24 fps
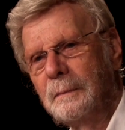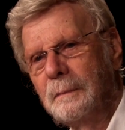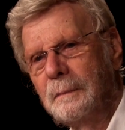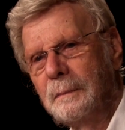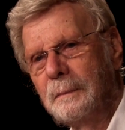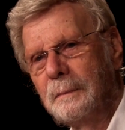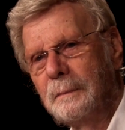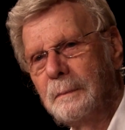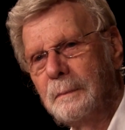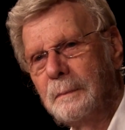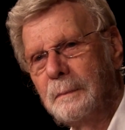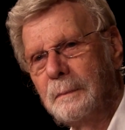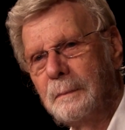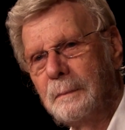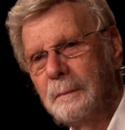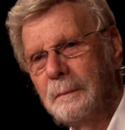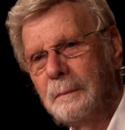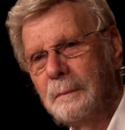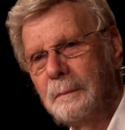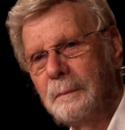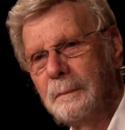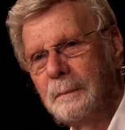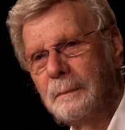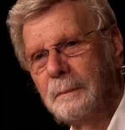
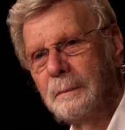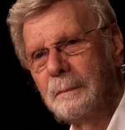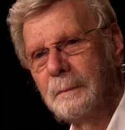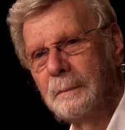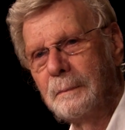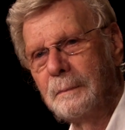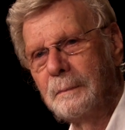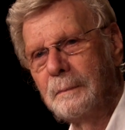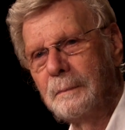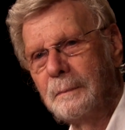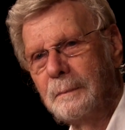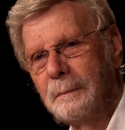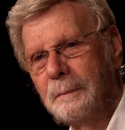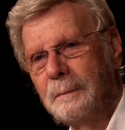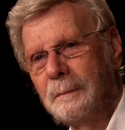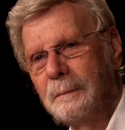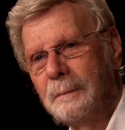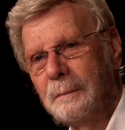[no speech]